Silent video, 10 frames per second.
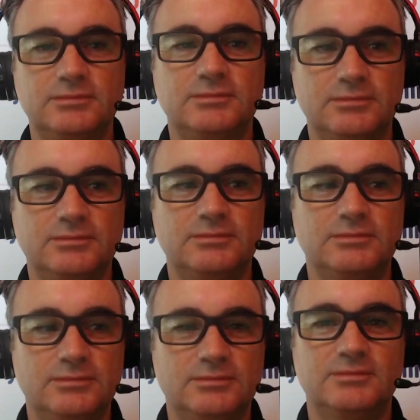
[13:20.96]

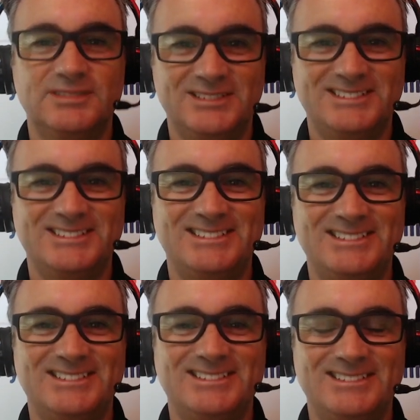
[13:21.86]

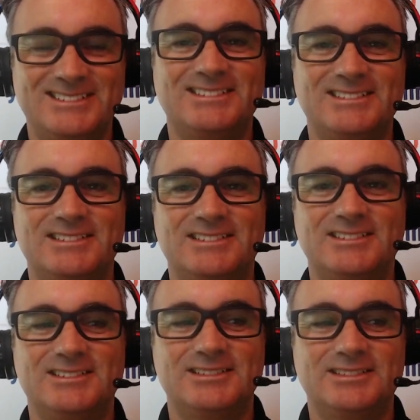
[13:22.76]

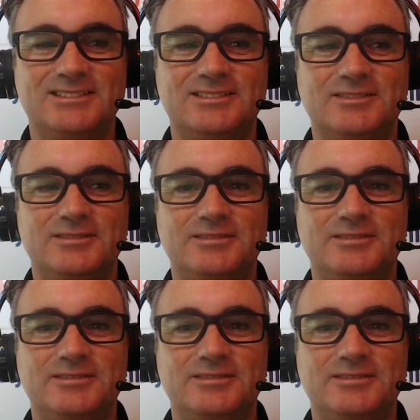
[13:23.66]
This person isn't speaking.